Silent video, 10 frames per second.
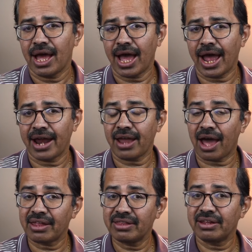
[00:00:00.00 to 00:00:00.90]
and
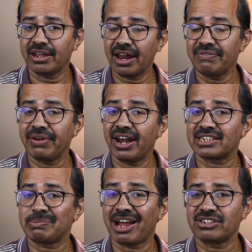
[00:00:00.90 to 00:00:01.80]
another greenfield
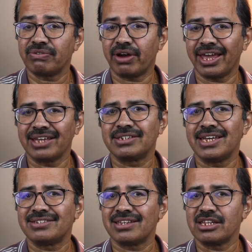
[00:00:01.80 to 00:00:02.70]
expansion for
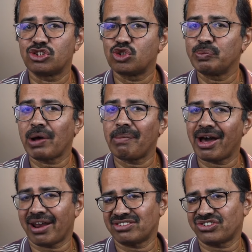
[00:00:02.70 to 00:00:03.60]
ACs in Supa,
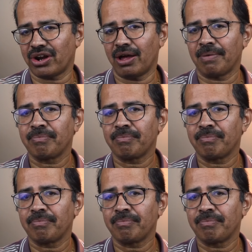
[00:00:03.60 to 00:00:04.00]
Maharashtra.